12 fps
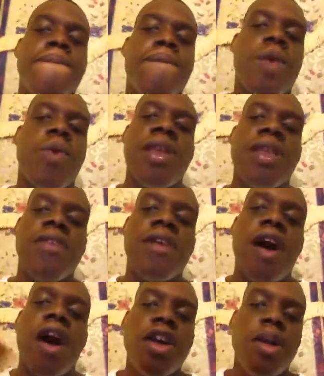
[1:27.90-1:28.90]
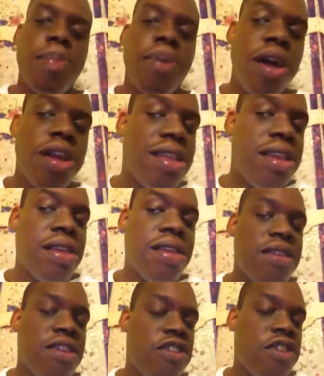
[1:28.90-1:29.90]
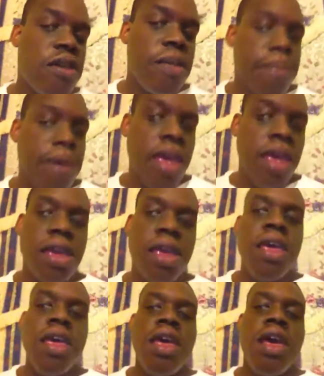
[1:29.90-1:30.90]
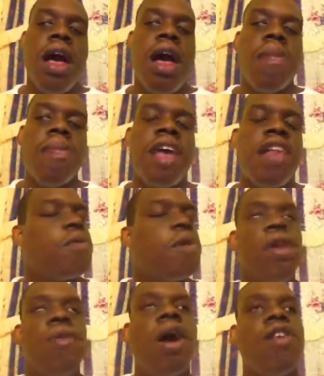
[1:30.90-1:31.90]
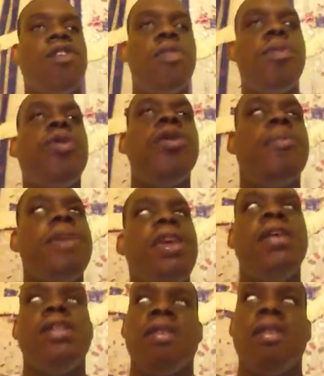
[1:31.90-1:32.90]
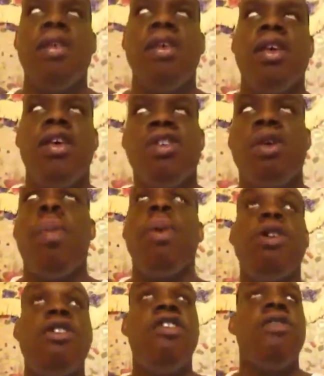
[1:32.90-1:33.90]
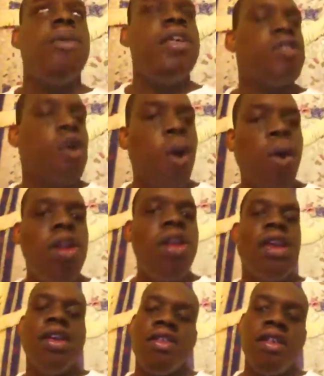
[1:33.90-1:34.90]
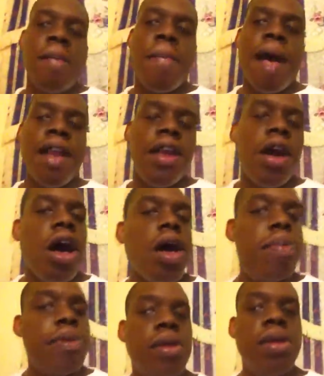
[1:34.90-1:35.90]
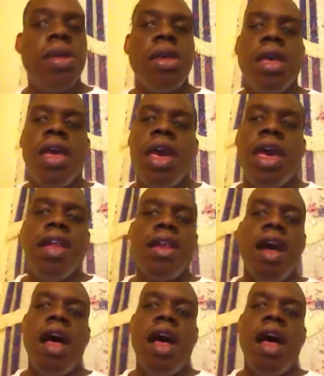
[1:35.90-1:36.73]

when there's a harder part in the decision to make. That's really what support means. Support just means holding somebody up. And